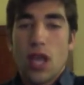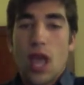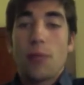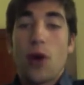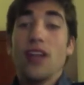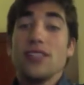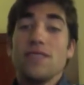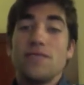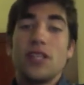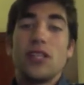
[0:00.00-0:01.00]
Pause the
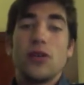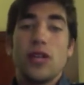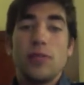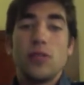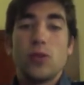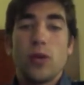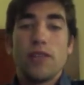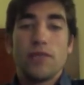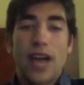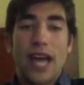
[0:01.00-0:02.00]
video in between
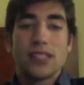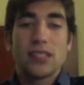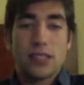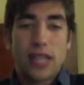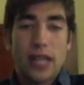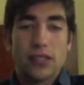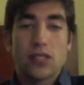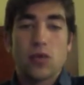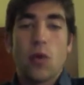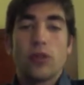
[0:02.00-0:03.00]
facts and stats
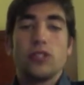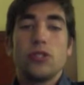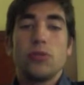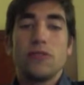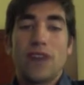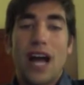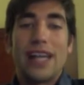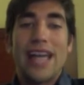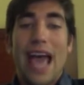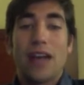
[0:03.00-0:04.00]
in order to
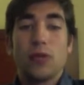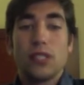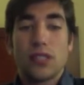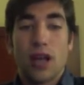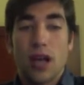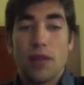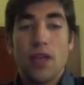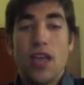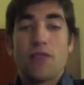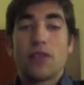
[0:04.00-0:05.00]
provide adequate time
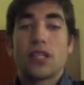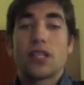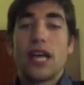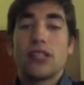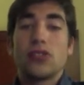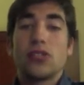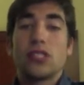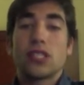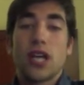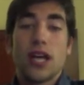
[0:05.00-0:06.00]
for the class to
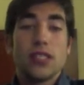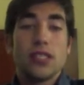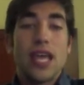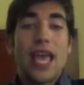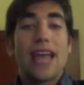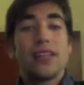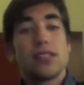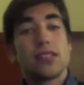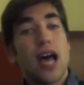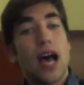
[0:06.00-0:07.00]
discuss and
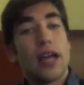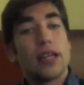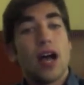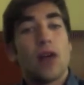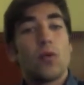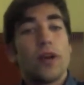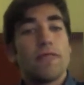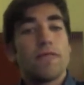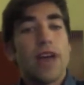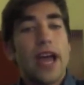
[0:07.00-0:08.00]
decide on where
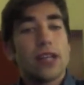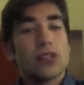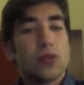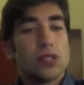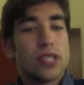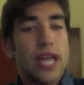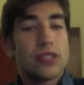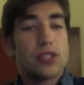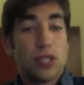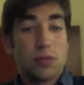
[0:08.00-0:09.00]
facts or
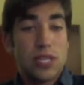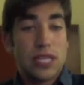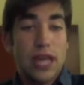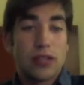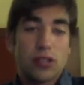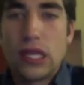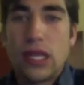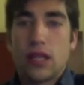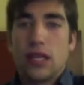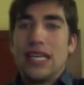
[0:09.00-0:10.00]
stats should be categorized.
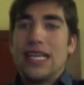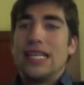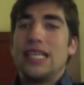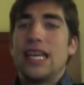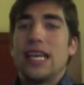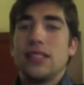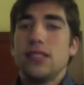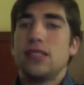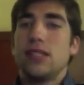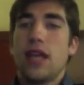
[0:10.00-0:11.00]
The
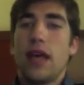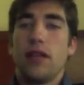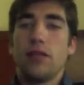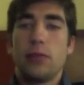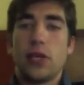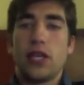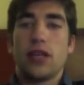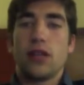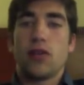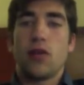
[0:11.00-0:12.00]

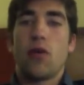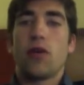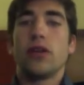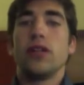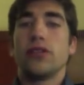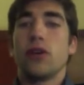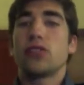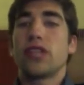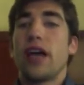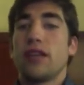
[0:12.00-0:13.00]
NCLB, or No
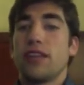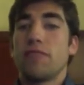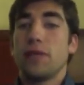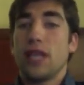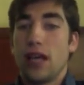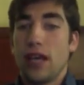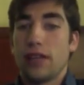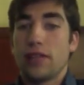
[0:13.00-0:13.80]
Child Left Behind,